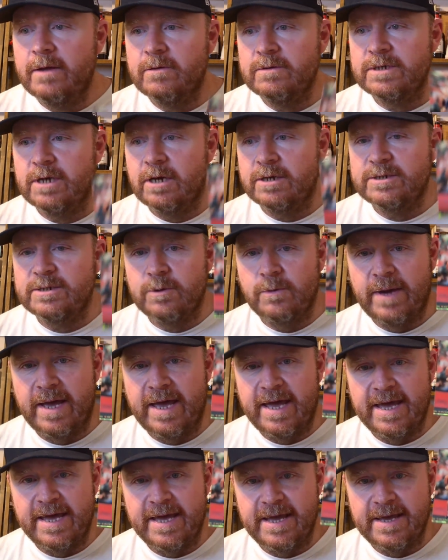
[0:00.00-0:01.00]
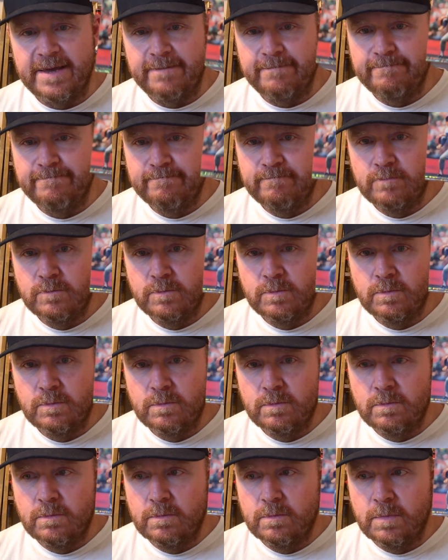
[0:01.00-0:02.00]
There was also
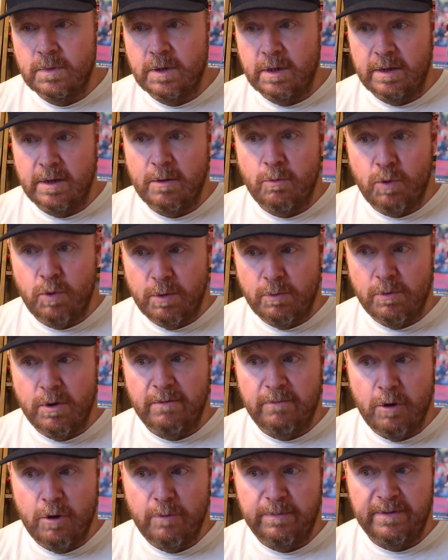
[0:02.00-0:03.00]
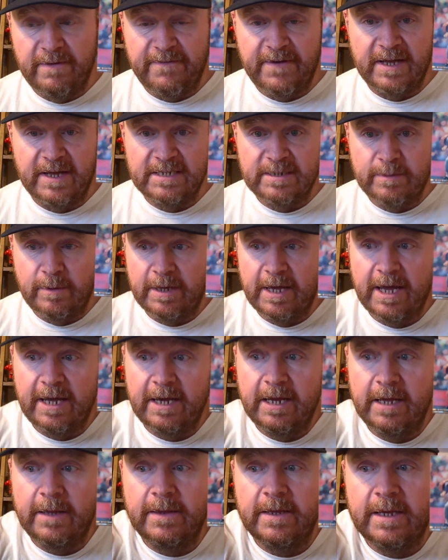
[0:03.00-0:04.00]
then we will hopefully find some of
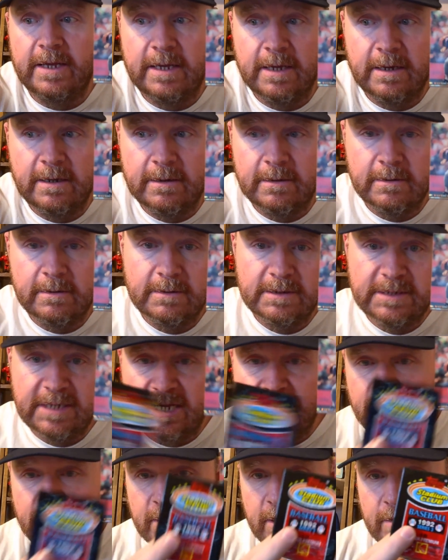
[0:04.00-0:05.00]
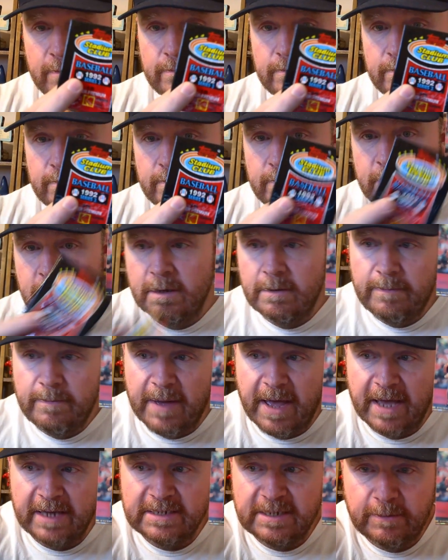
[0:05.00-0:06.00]
that in the Stadium Club
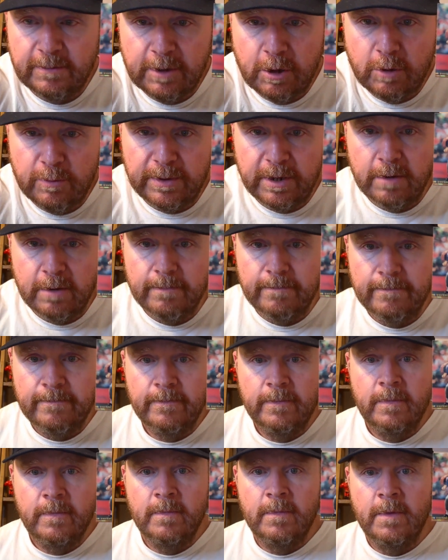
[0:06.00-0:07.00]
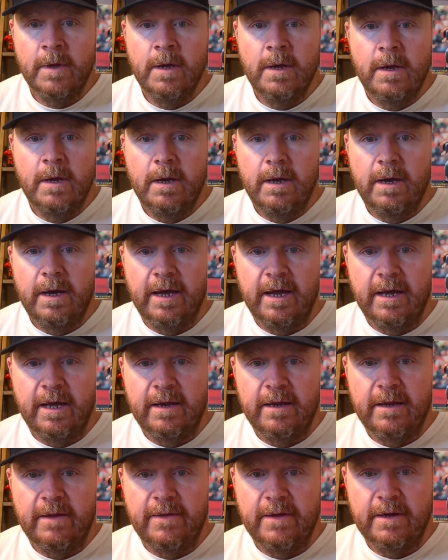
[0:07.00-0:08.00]
packs that we open up.
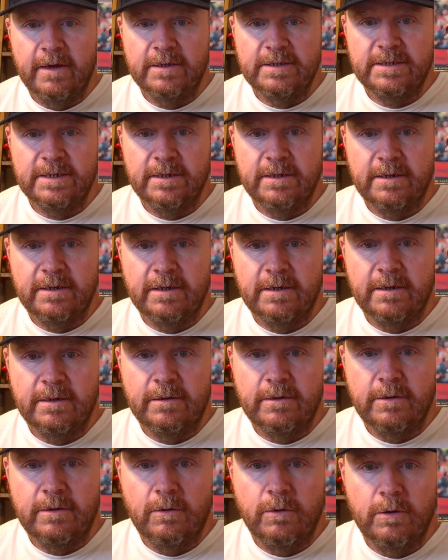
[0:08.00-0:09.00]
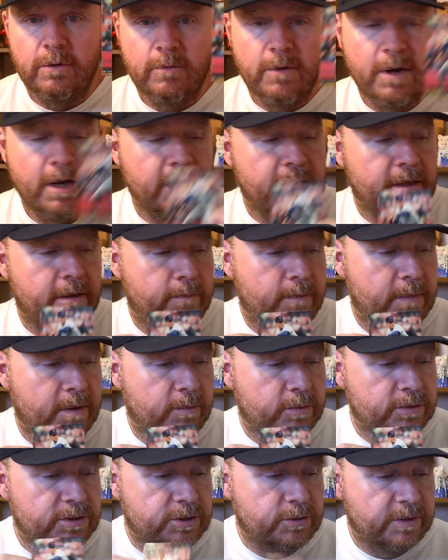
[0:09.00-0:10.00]
And that's Nolan Ryan
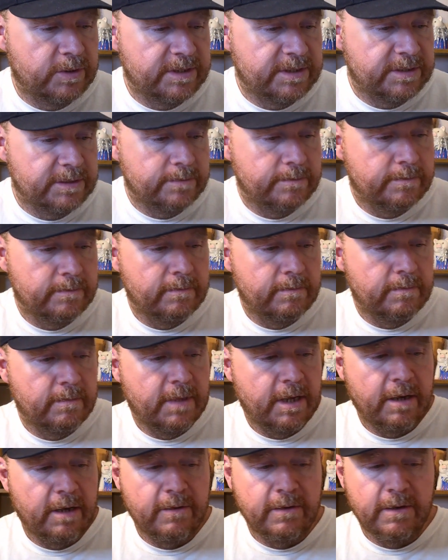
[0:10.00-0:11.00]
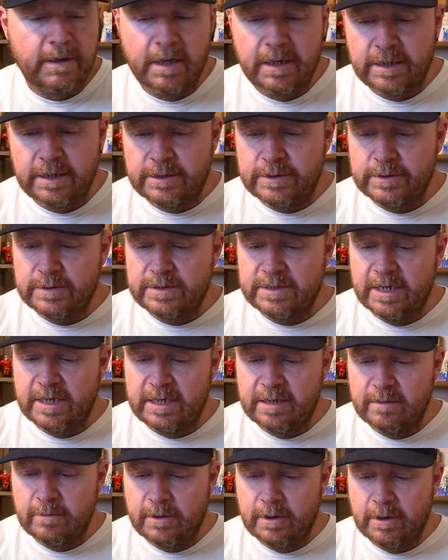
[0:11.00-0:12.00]
Members Choice out of the 92
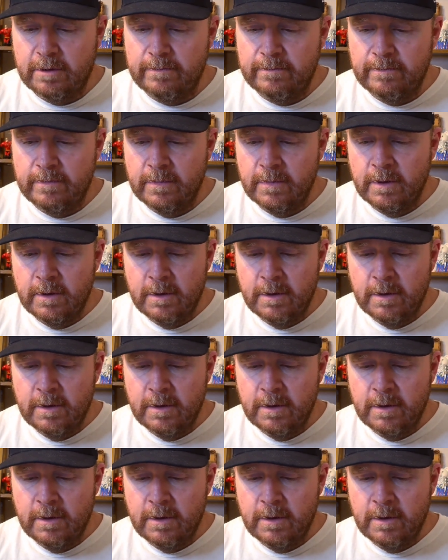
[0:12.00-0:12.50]
Stadium Club.